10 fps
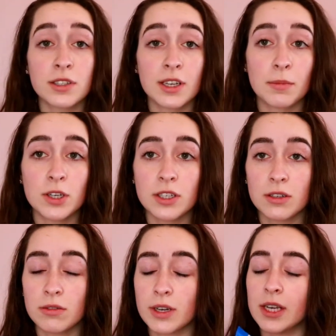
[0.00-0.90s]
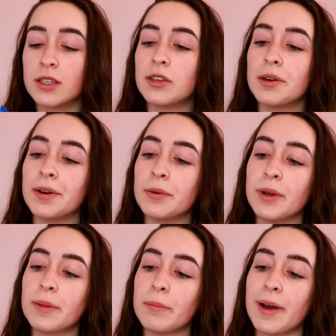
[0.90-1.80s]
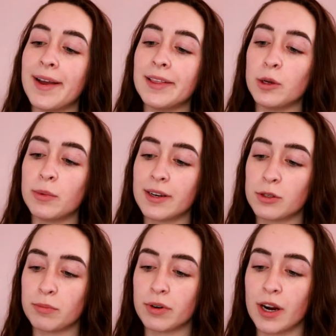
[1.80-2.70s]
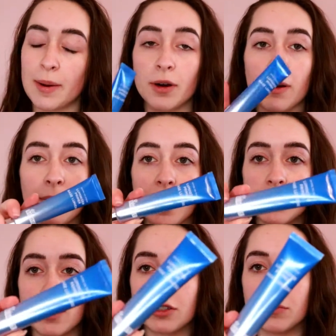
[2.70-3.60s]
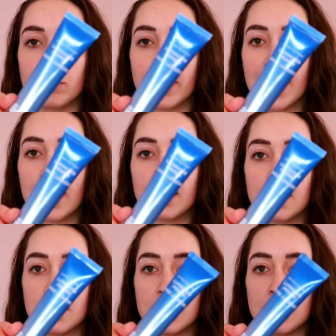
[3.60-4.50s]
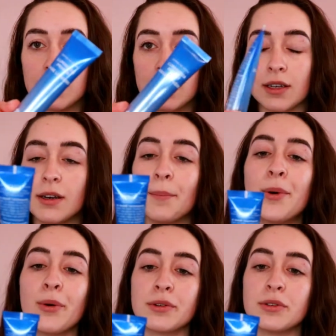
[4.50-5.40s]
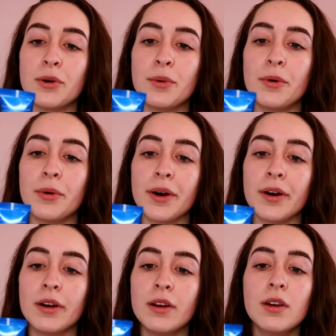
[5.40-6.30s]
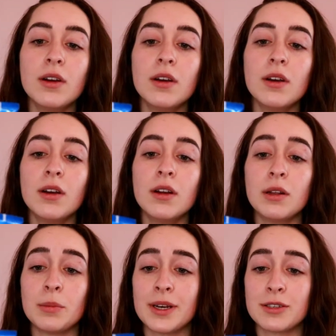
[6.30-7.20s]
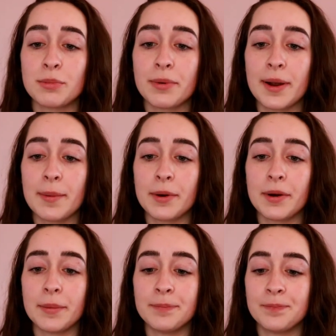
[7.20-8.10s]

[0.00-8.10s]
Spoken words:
thing I'm going to do is go in with my luminizer primer by Dr. Brandt. This is the Pores No More luminizer primer.